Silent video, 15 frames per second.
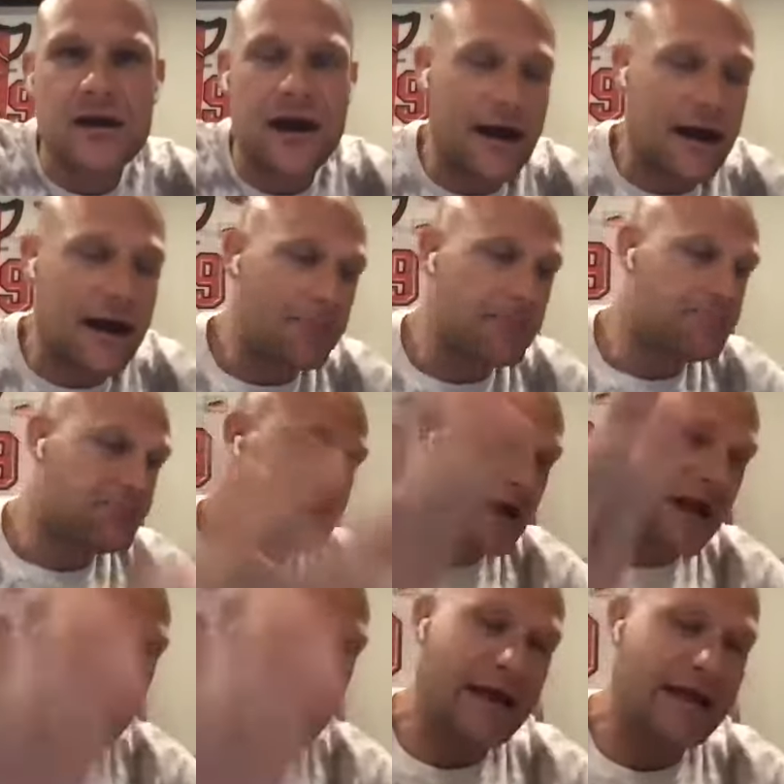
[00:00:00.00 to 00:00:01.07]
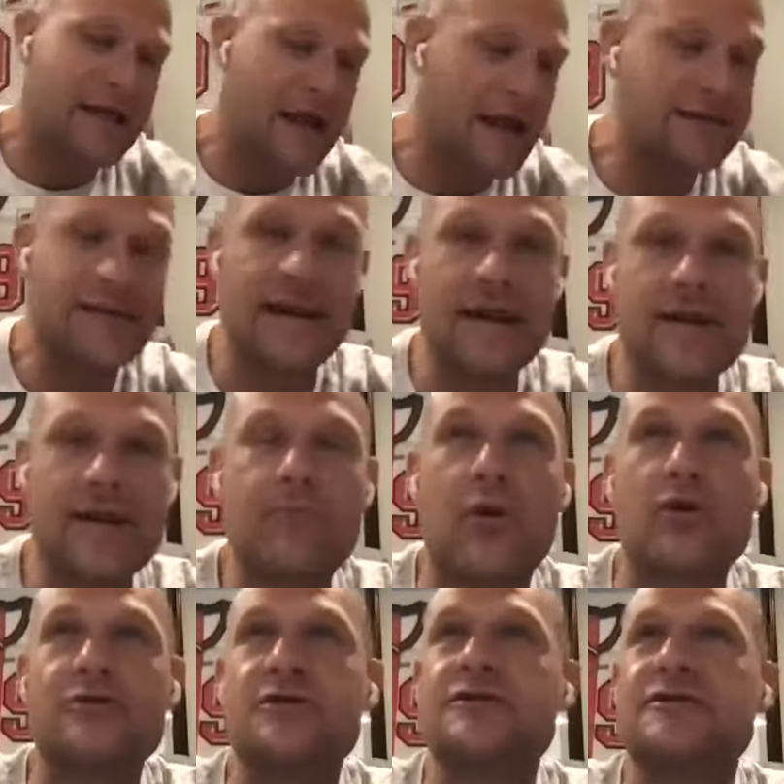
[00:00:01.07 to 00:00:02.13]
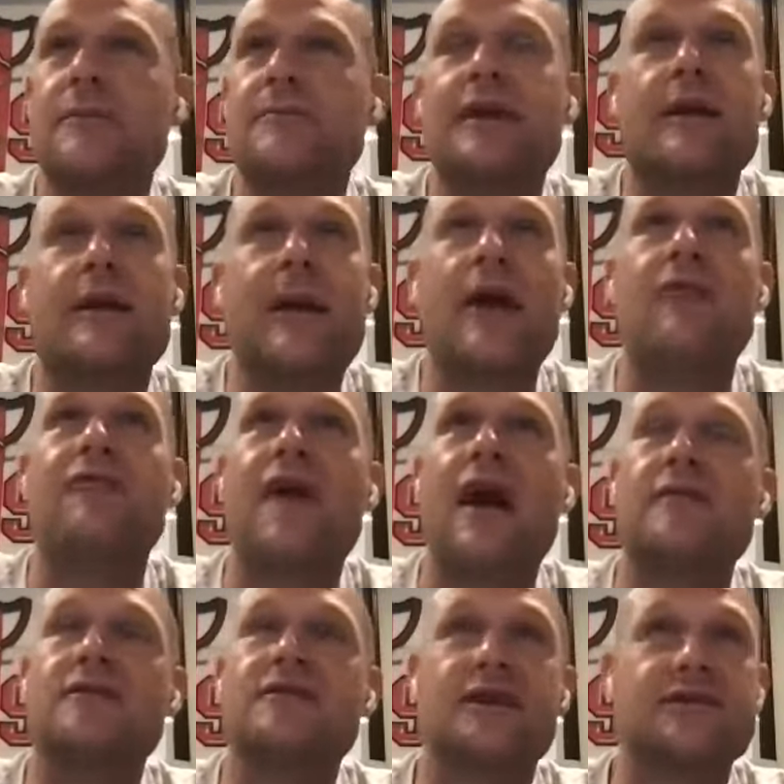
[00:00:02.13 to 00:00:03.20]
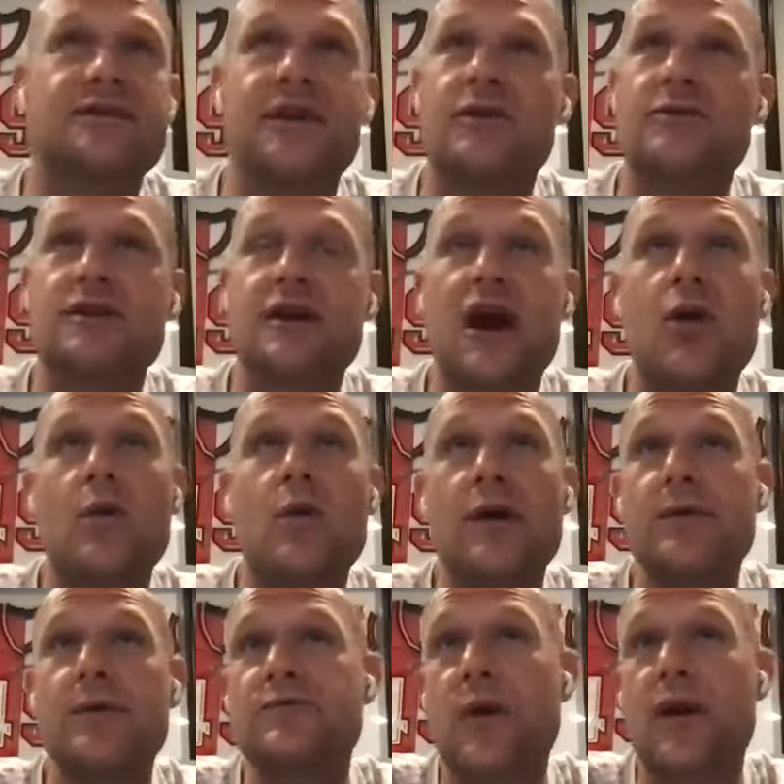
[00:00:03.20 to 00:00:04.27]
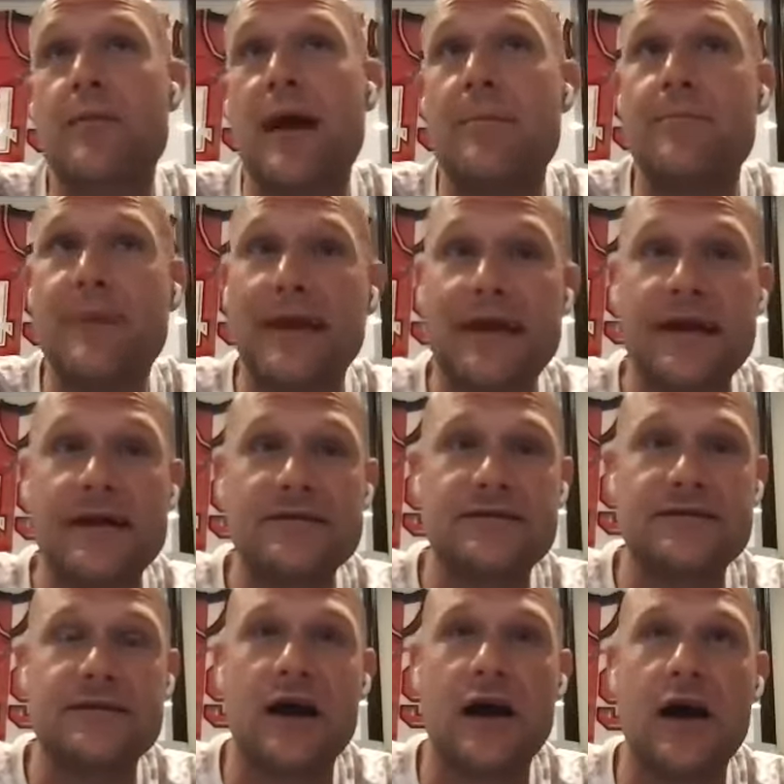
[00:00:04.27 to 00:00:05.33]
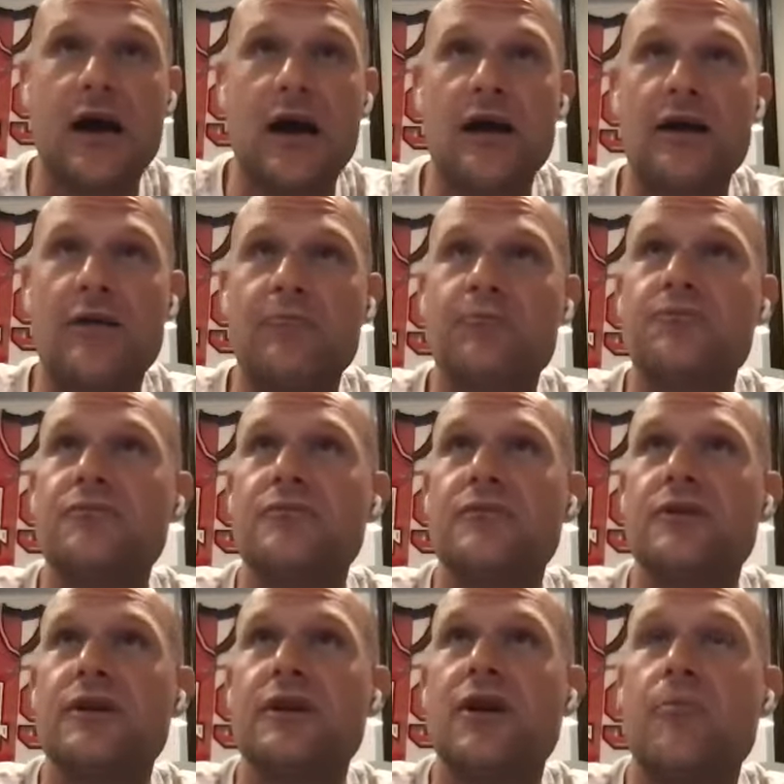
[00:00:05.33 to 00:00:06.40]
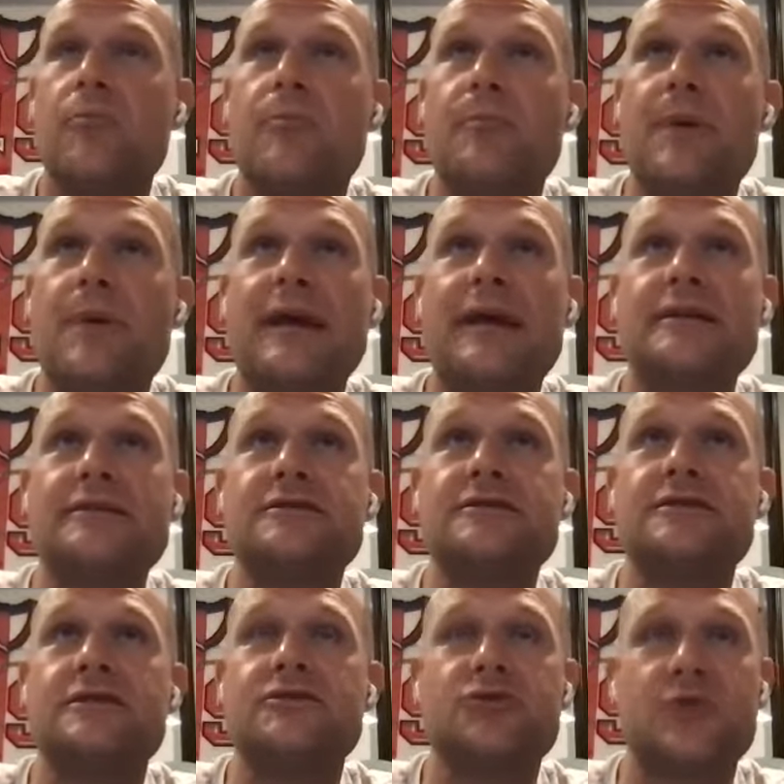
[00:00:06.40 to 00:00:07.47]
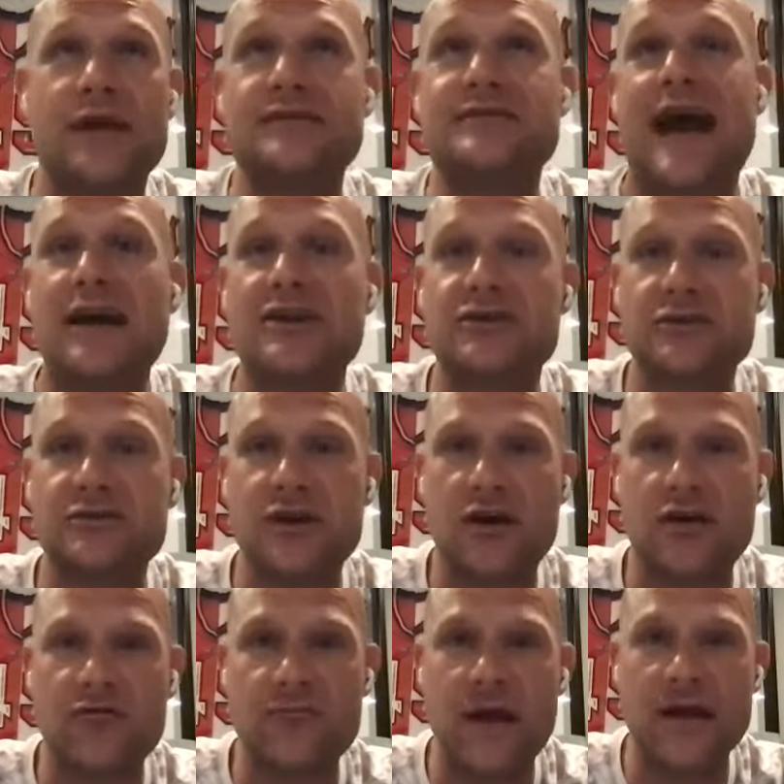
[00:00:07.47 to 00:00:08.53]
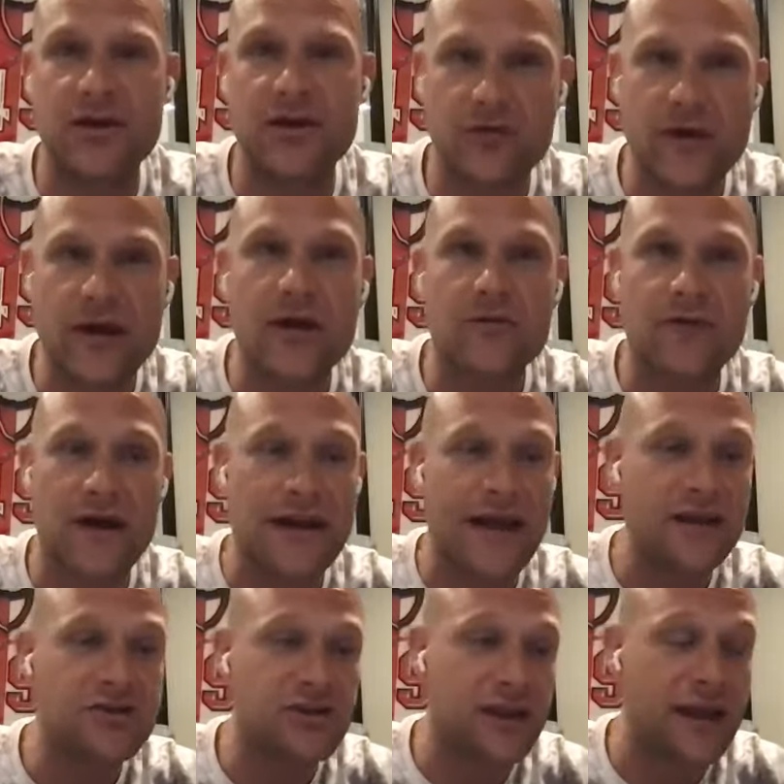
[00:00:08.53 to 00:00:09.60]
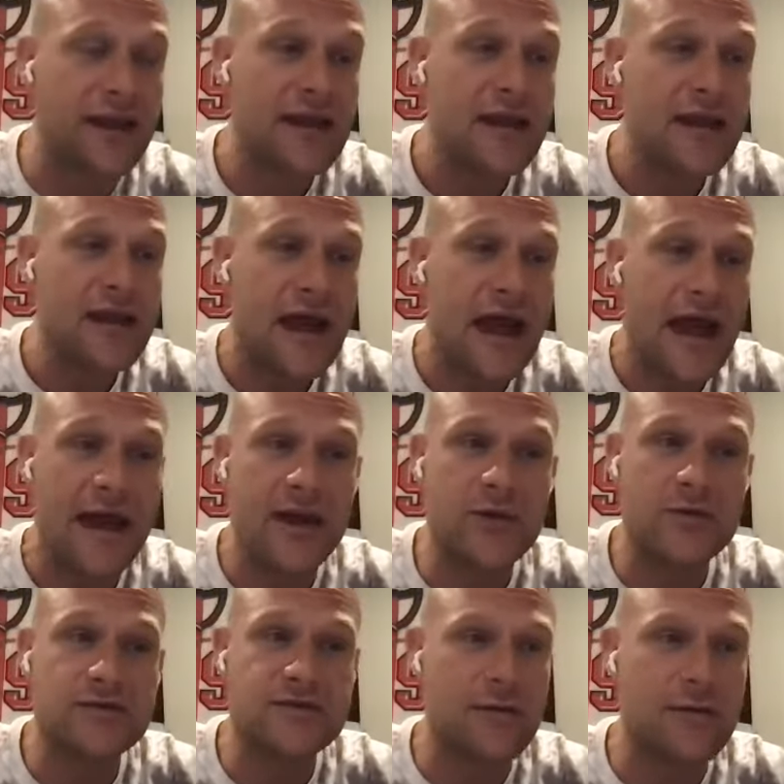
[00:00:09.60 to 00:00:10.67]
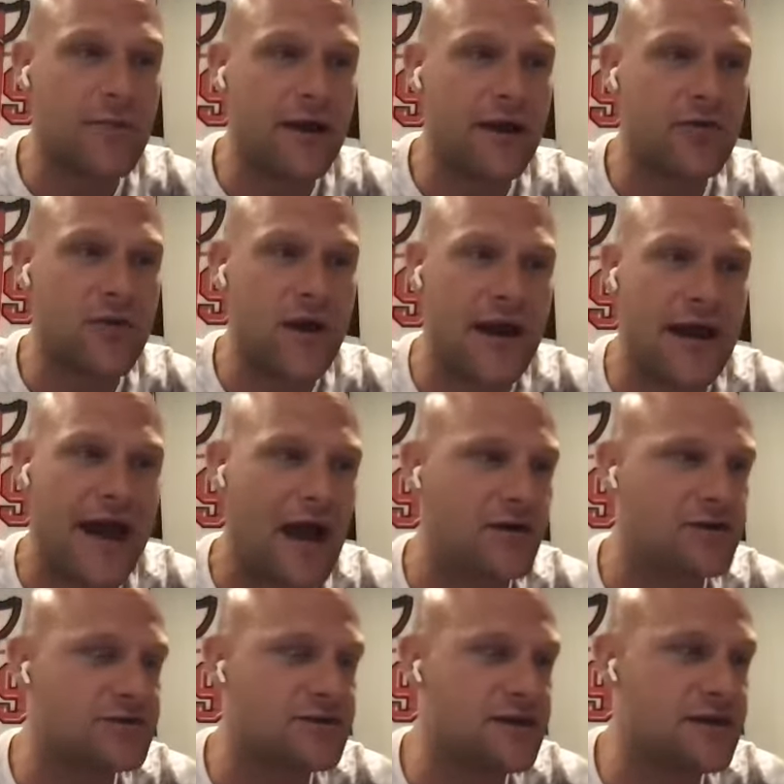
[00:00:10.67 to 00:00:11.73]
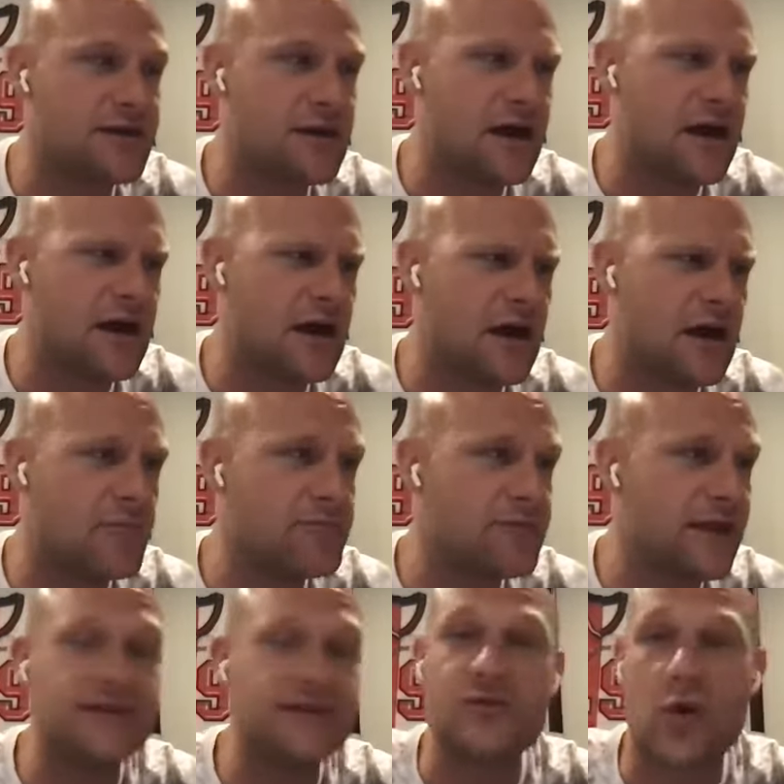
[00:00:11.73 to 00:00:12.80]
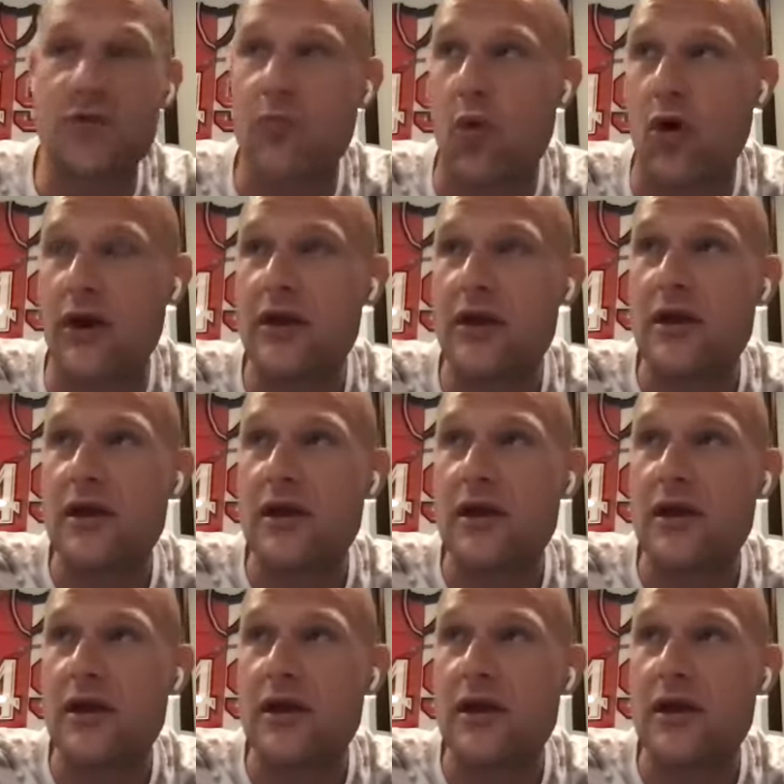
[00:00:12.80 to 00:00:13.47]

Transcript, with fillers: Um, I, I did purchase something about five or six years ago. It was one of my biggest, um, you know, biggest transactions of my career financially. And it was somebody who had a house in um, East Northport